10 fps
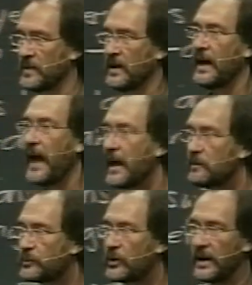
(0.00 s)
and
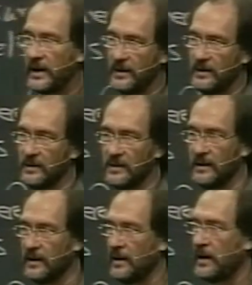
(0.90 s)
prayed
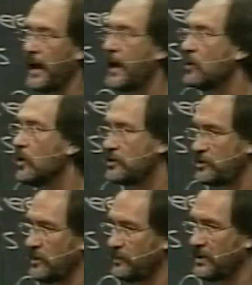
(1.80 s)
and
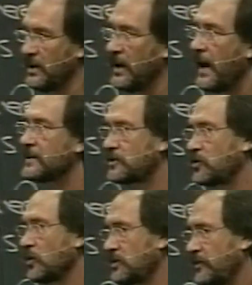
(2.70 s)
worshipped and
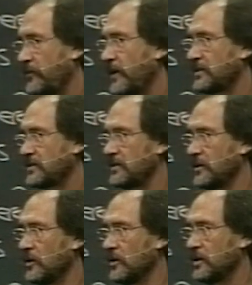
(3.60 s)
sought the face of the
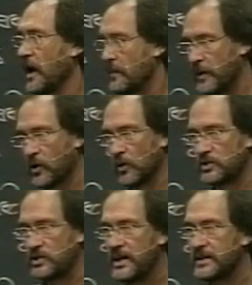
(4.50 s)
Lord. Because
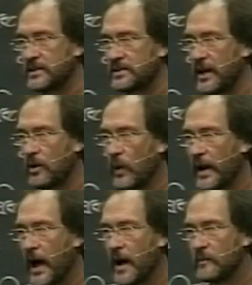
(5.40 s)
Jesus said, when
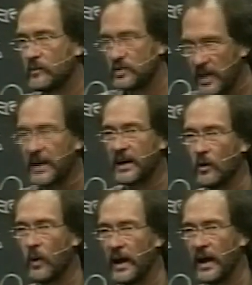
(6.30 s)
I'm taken
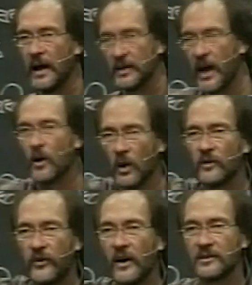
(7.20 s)
away, they will
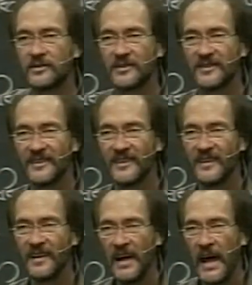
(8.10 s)
fast.
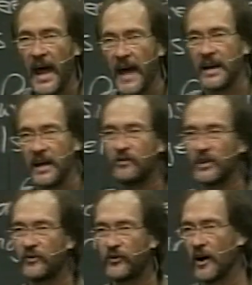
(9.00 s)
And if they
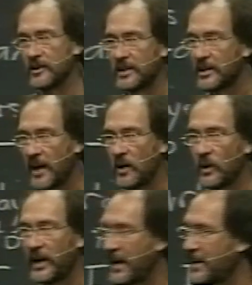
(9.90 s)
fast, they will
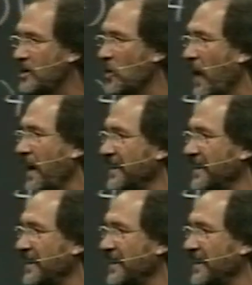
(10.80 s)
get new wine.